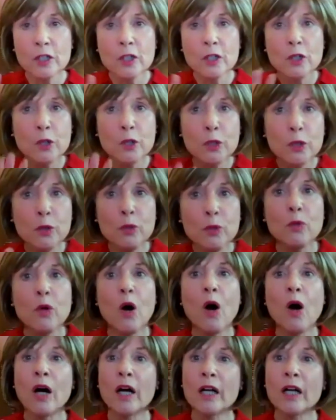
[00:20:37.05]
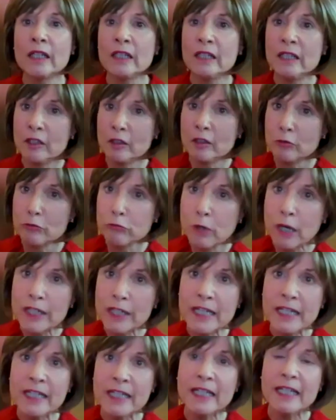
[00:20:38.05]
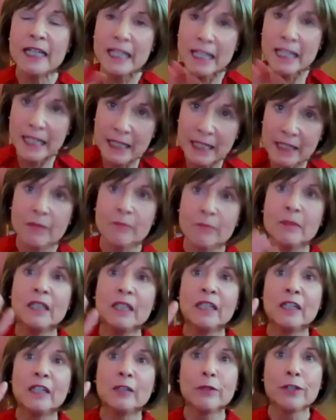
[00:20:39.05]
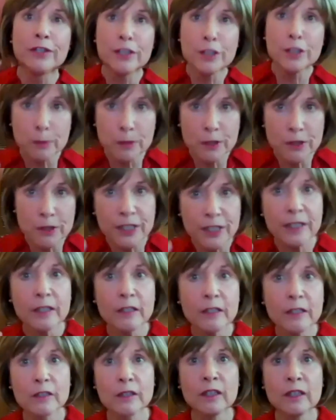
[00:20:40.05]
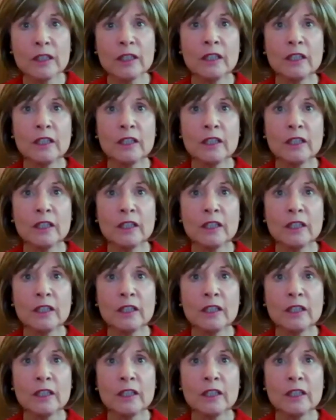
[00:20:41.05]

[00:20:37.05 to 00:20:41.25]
who are running him with this particular